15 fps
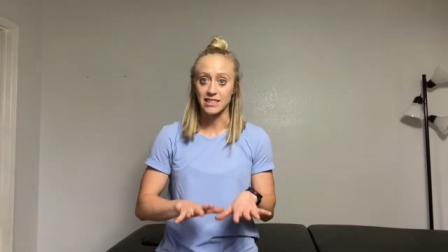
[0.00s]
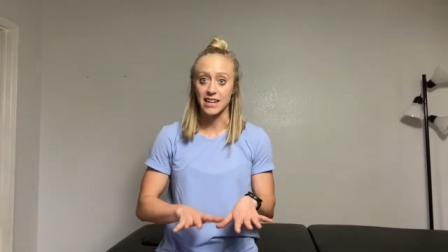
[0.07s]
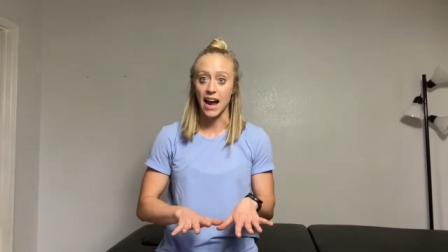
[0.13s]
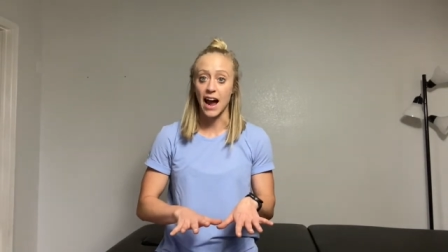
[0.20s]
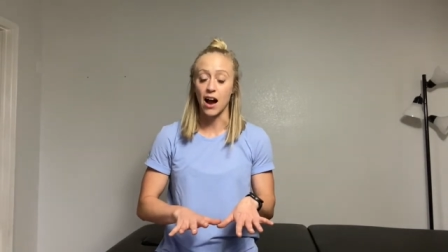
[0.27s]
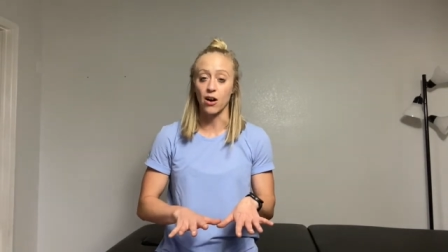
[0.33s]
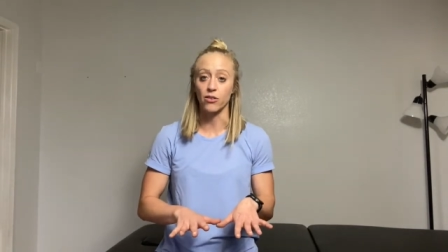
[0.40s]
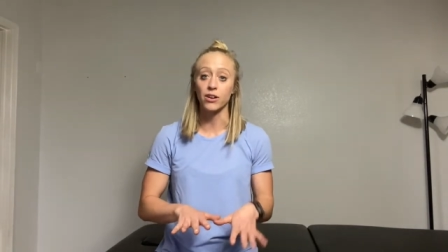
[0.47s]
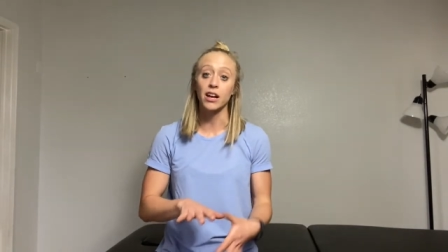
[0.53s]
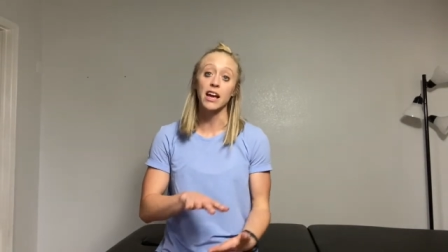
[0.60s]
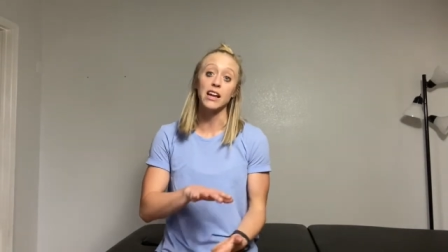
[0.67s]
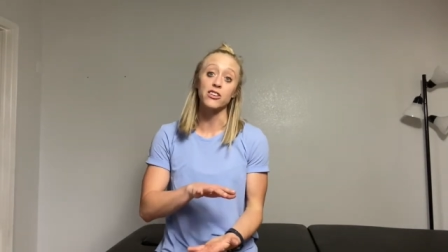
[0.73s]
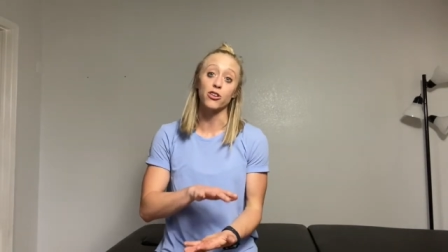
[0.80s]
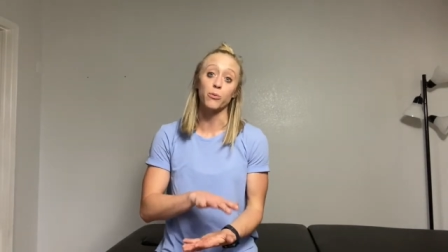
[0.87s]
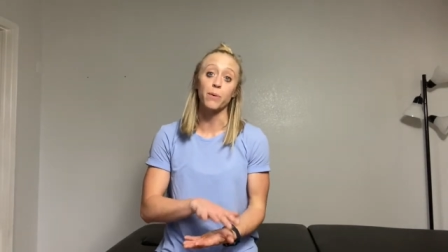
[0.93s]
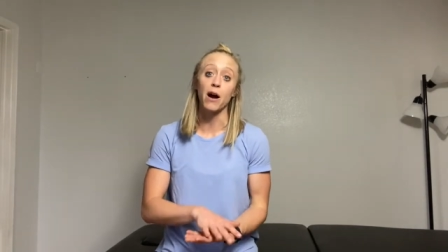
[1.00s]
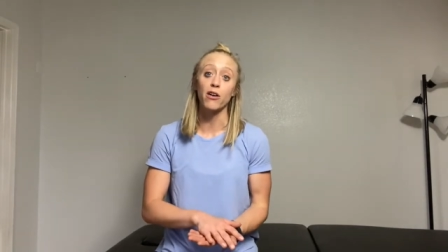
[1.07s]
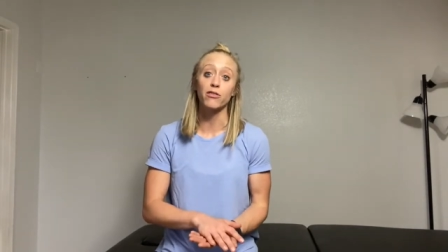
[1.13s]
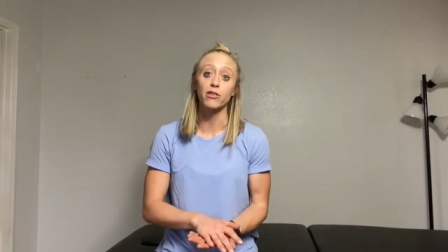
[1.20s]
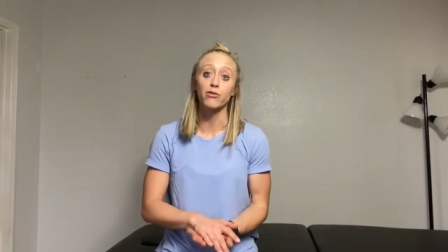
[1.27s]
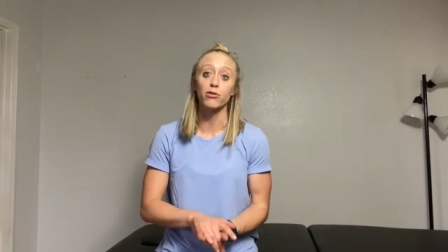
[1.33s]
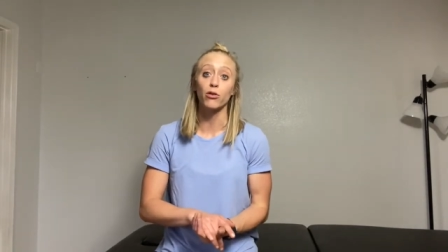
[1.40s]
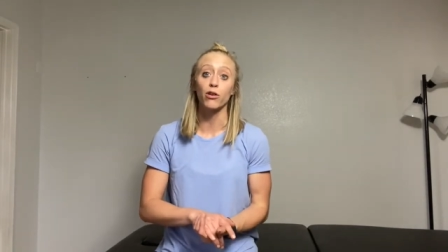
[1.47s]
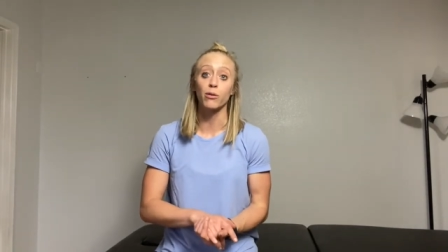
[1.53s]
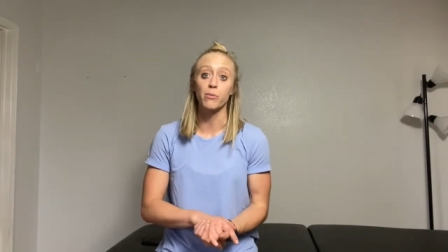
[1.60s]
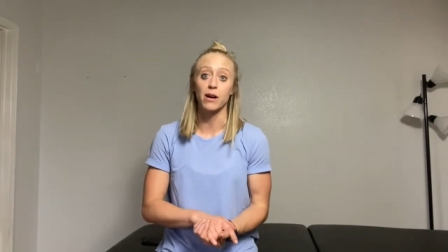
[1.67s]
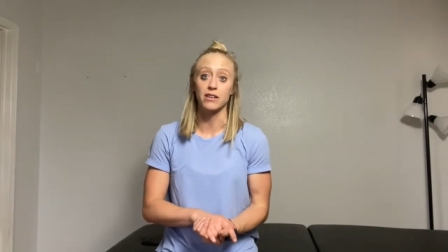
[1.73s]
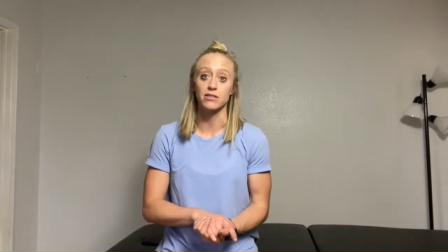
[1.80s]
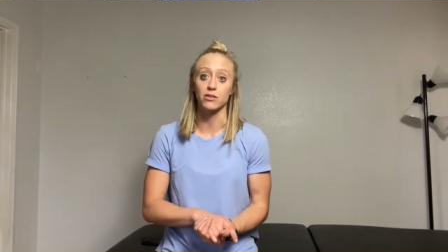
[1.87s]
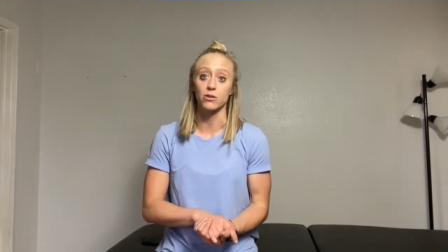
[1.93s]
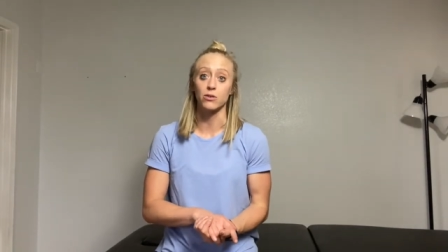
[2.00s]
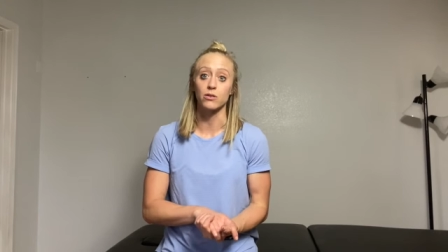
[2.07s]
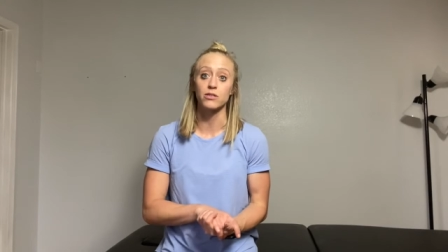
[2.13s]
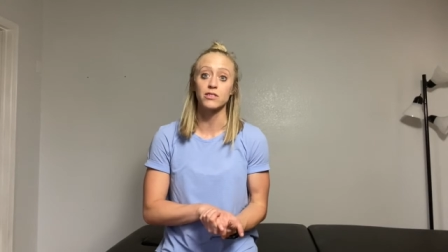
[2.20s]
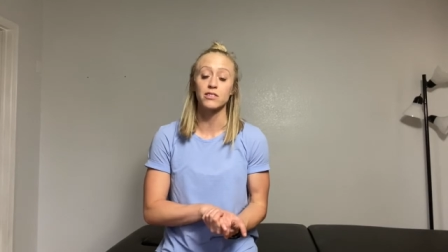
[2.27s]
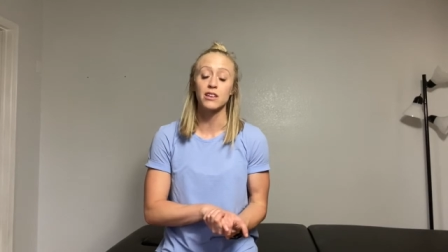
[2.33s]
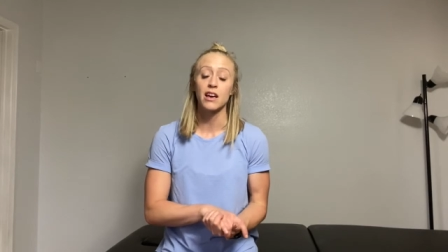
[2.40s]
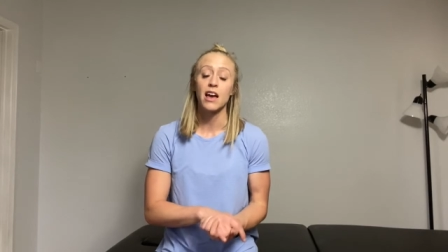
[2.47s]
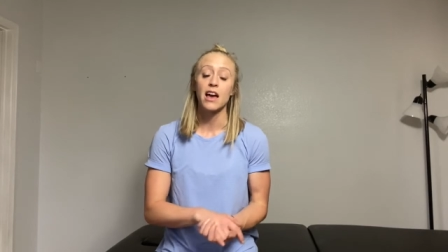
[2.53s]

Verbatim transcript: down and your pelvic floor muscles